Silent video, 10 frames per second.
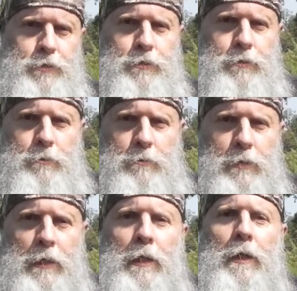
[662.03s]
two.
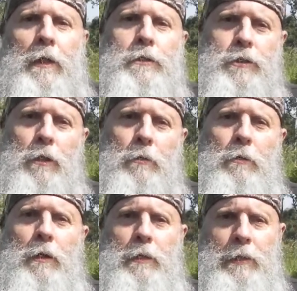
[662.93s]

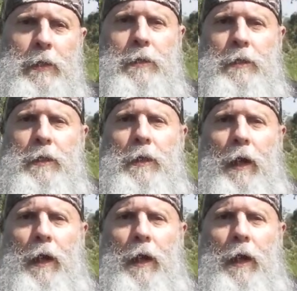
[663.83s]
So legally,